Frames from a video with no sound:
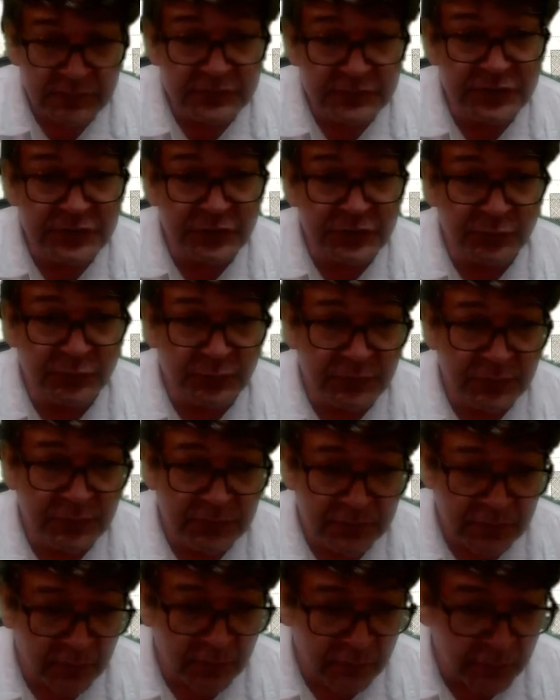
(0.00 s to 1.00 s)
2.
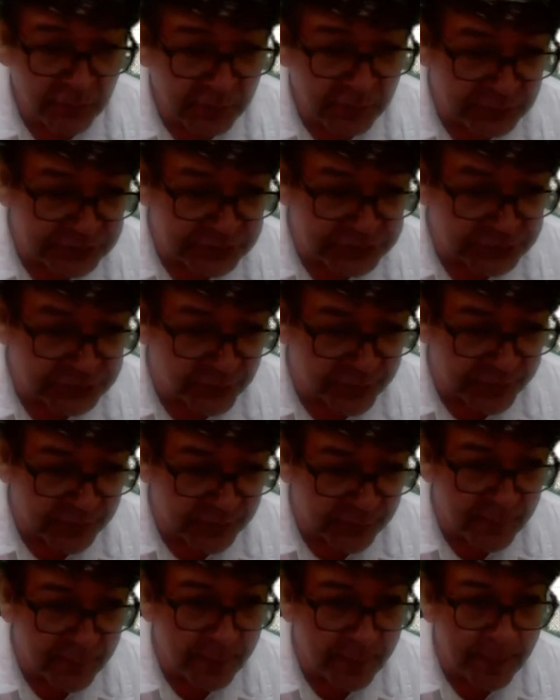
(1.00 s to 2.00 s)
Oh, okay, we'll just show you
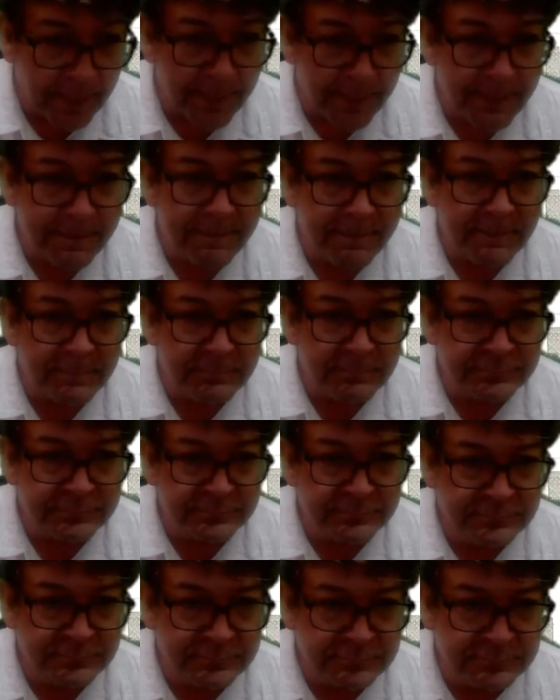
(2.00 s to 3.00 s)

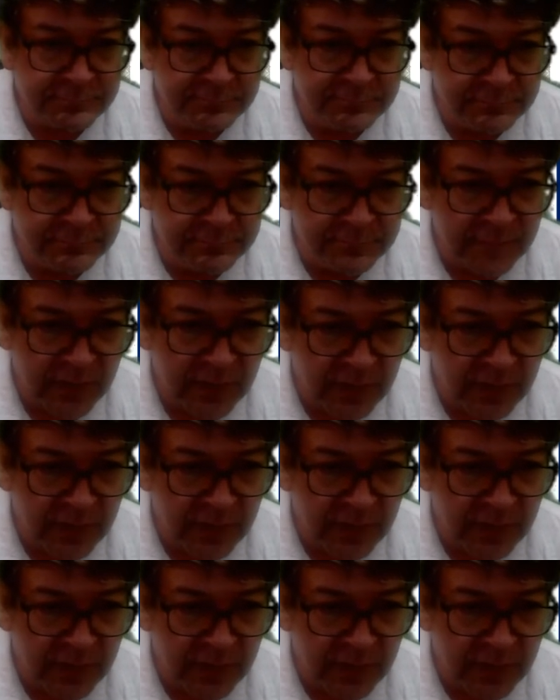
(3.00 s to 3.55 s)
here.